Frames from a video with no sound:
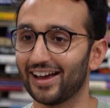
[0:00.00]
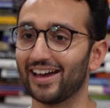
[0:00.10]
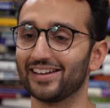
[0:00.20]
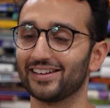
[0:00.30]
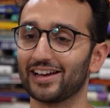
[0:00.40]

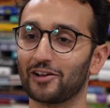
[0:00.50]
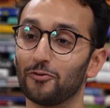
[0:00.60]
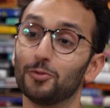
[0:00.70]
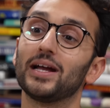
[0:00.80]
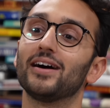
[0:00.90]
and like
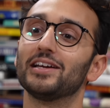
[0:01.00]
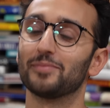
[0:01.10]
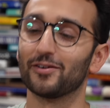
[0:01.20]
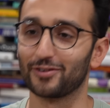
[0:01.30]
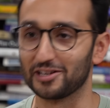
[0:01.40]
fall behind
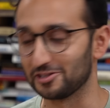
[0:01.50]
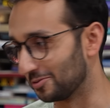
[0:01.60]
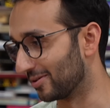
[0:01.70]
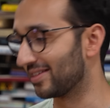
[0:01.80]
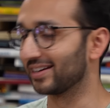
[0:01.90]
my friends
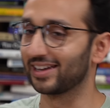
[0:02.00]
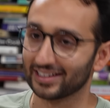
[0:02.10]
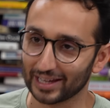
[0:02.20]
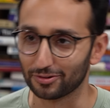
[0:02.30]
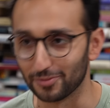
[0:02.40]
who are then
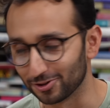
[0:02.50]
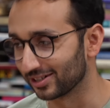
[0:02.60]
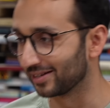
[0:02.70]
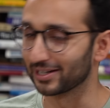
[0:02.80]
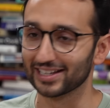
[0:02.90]
getting that
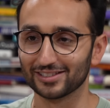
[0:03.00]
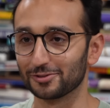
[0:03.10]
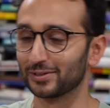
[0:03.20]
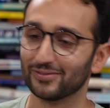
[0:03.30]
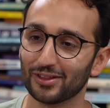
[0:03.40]
promotion at McKinsey
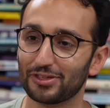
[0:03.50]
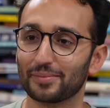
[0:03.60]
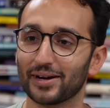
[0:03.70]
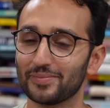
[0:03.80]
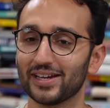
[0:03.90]
or whatever the thing
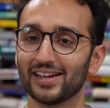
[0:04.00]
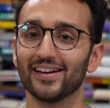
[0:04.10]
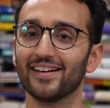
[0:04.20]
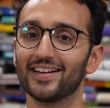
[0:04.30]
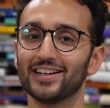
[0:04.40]
might be
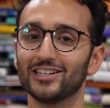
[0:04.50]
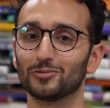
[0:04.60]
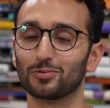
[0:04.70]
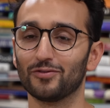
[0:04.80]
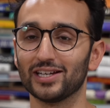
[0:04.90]
is
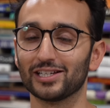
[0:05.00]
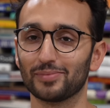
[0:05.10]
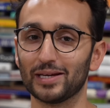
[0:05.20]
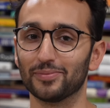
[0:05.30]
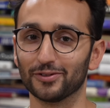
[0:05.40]
preventing
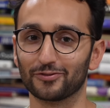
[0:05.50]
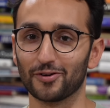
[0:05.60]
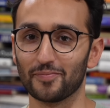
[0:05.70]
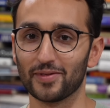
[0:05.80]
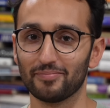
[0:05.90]
people
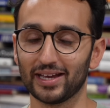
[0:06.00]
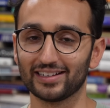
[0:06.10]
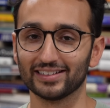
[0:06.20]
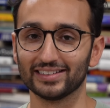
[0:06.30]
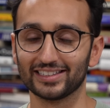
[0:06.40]
from
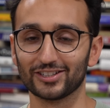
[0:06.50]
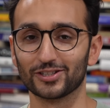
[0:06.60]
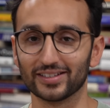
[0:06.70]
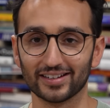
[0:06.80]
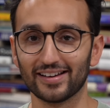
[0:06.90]
making a
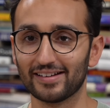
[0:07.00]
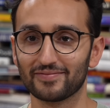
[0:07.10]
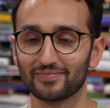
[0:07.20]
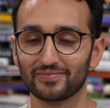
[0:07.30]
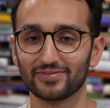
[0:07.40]
decision
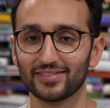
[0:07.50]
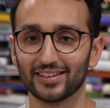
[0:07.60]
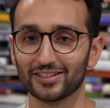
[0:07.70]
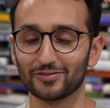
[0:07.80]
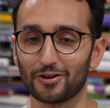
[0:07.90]

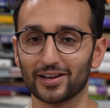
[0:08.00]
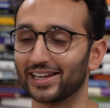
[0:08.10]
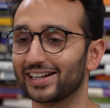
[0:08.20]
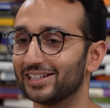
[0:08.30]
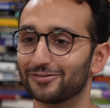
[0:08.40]
that is very
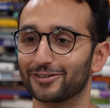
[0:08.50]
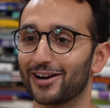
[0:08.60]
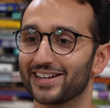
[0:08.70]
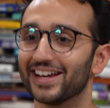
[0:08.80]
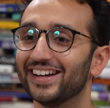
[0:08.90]
unlikely to
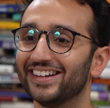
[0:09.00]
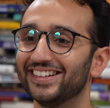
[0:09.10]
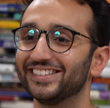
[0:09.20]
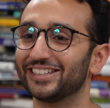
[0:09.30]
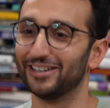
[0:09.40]
regret.
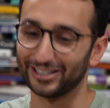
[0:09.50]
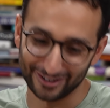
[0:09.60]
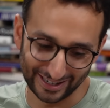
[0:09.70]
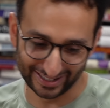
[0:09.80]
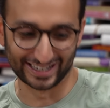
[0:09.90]
So I
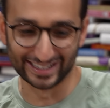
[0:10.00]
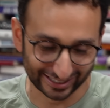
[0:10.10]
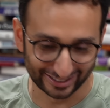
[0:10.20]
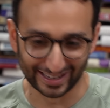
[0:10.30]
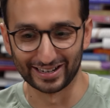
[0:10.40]
try and like
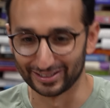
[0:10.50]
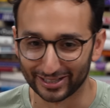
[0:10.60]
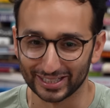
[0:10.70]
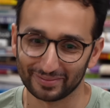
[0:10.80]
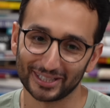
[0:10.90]
nudge that as
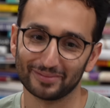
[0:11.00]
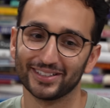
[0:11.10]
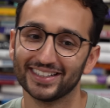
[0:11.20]
much as possible.